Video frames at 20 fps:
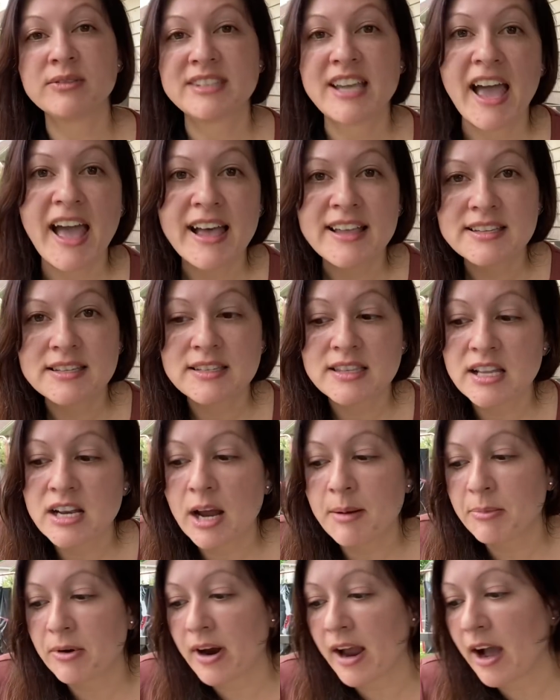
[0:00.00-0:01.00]
test the
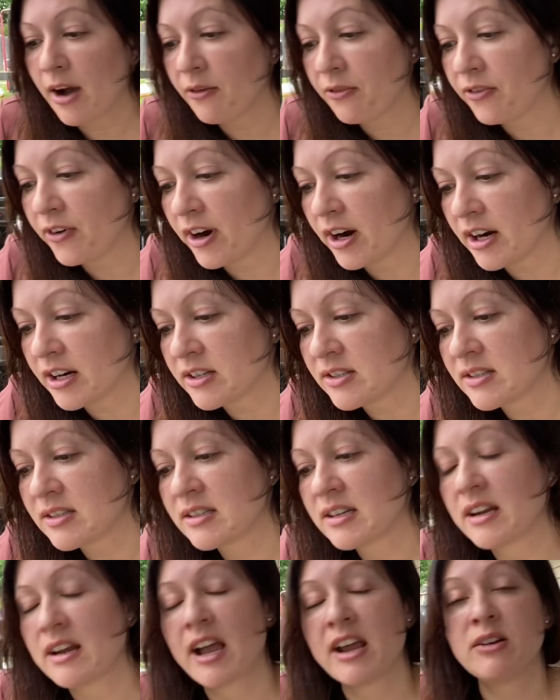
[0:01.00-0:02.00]
number out
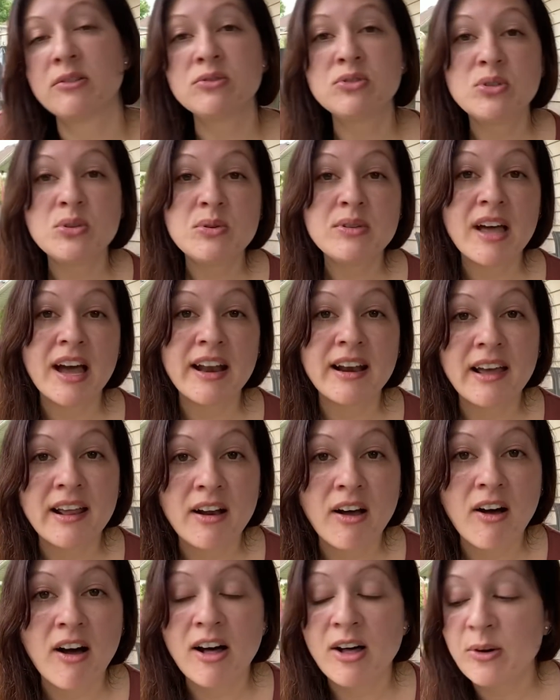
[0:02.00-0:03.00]
first. I don't do that at
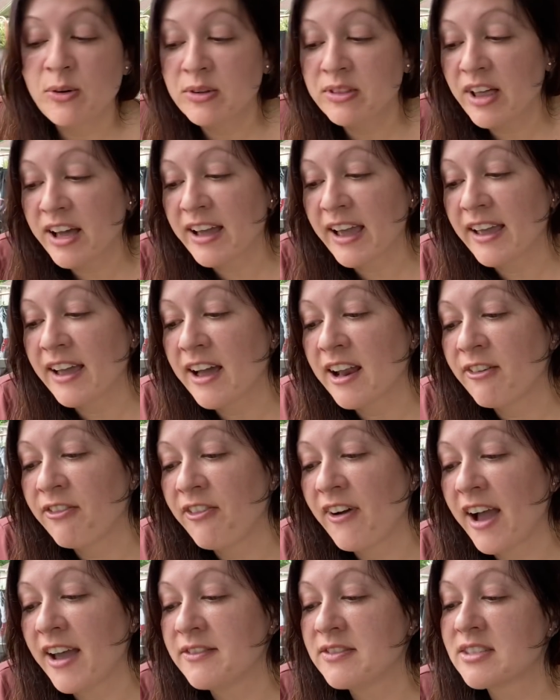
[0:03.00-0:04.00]
all. Oh, look, I got a
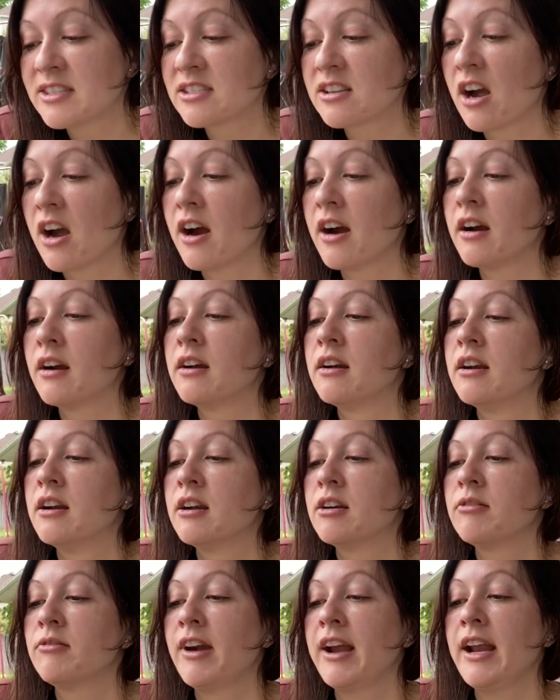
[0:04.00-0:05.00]
5-star
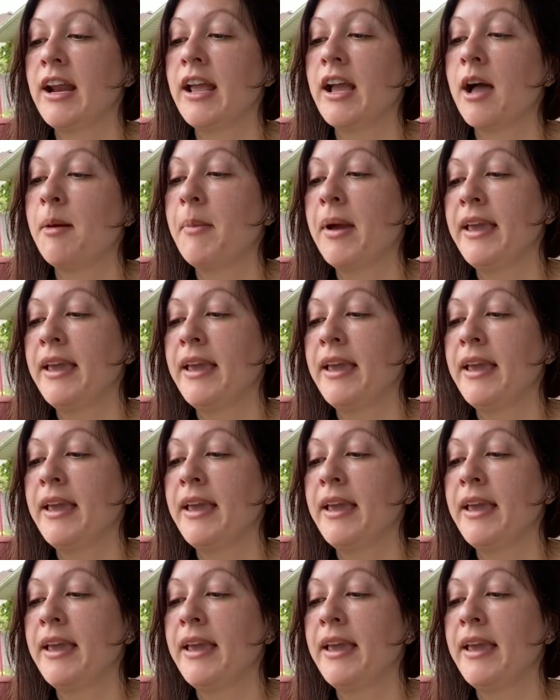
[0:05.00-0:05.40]
rating on my